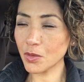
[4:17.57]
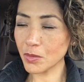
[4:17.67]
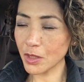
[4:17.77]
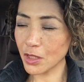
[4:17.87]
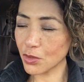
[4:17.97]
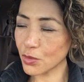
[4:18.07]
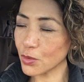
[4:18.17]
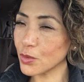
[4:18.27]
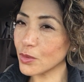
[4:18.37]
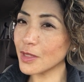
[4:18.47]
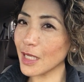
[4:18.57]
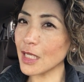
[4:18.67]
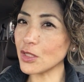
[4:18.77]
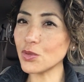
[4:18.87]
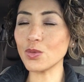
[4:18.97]
really tuned
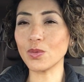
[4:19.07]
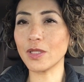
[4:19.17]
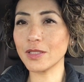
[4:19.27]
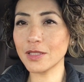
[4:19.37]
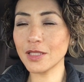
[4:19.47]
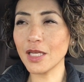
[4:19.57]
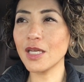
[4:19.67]
into it.